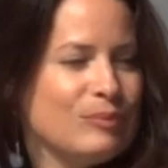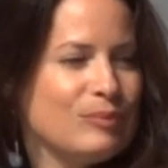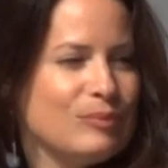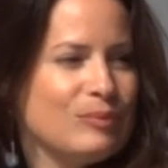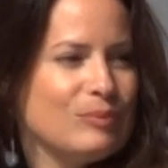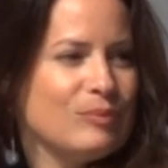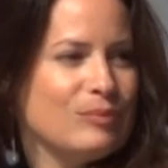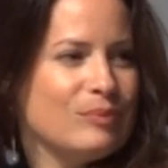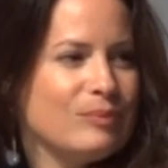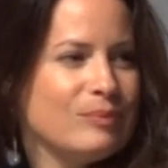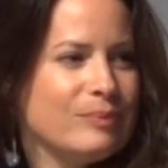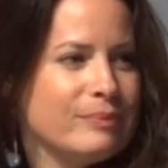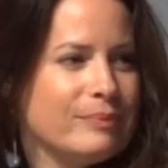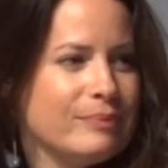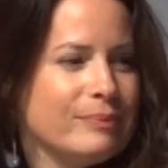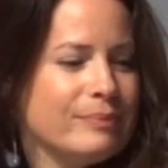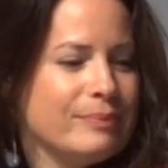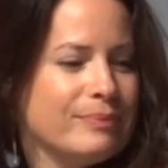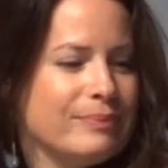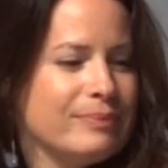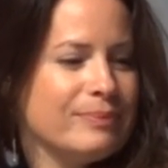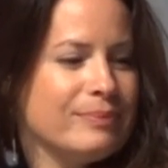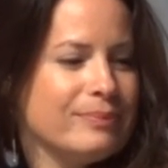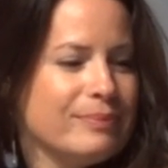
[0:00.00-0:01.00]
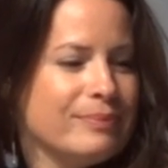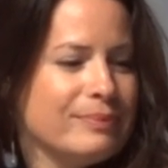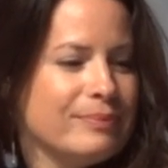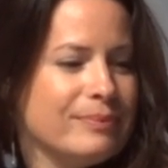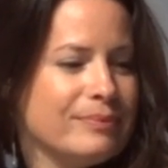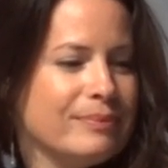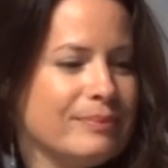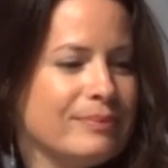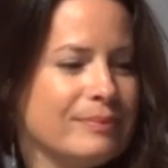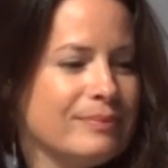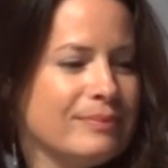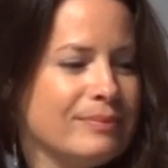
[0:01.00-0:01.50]

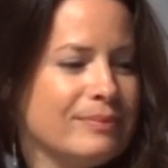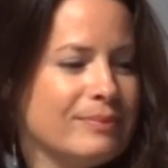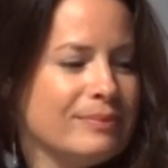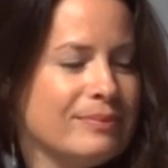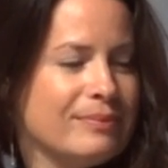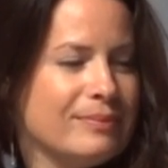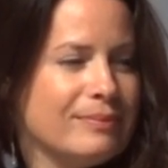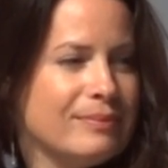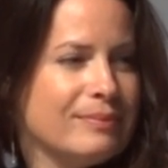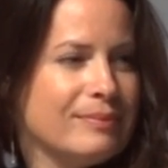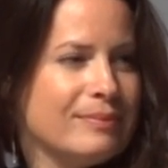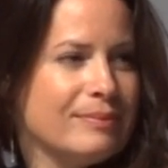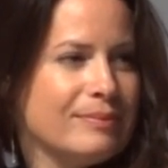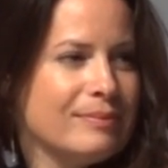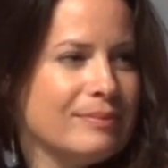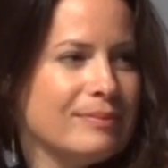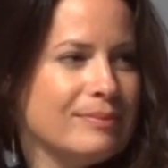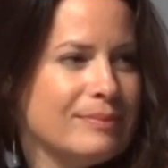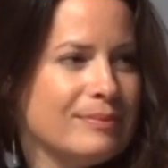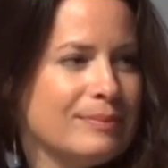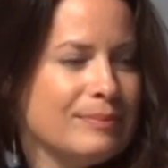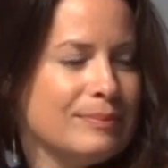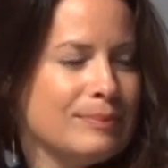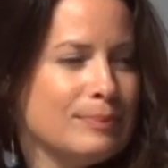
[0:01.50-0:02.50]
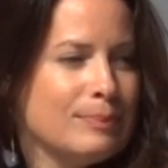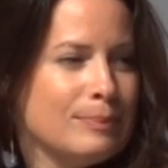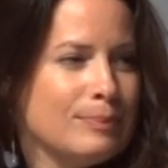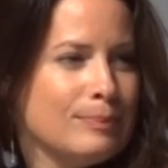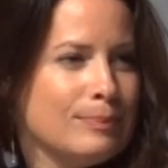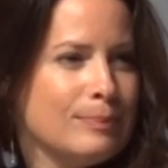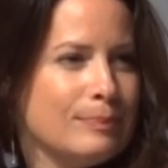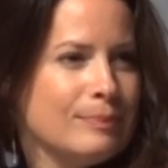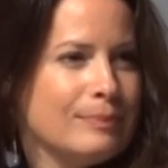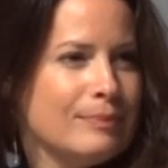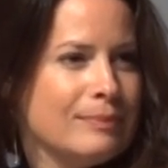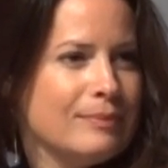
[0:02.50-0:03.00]

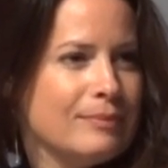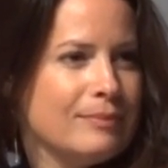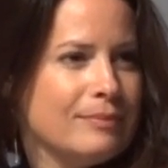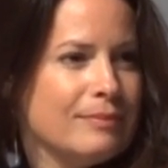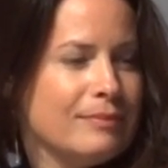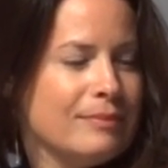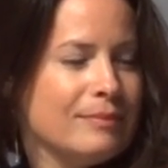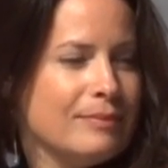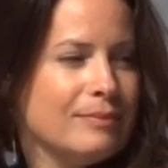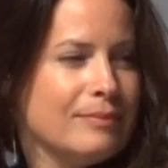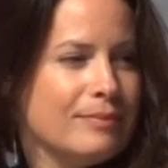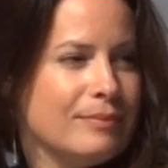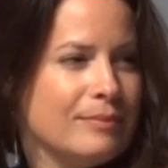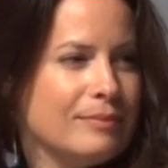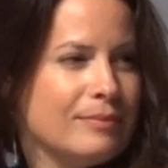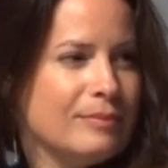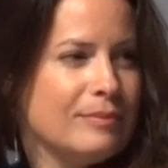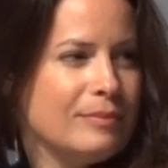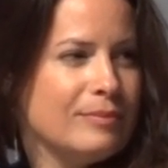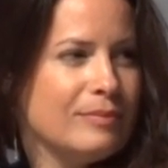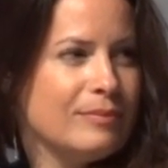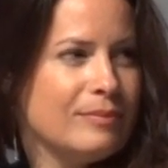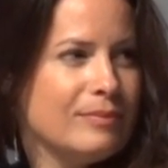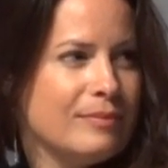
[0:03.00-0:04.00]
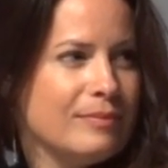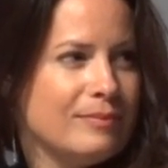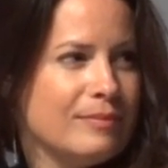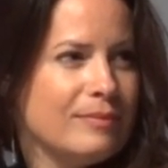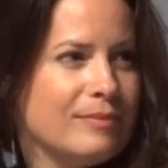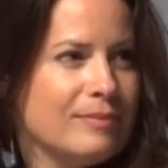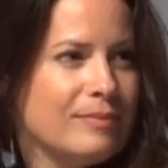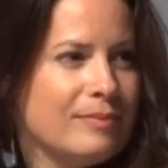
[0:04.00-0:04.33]
(silent)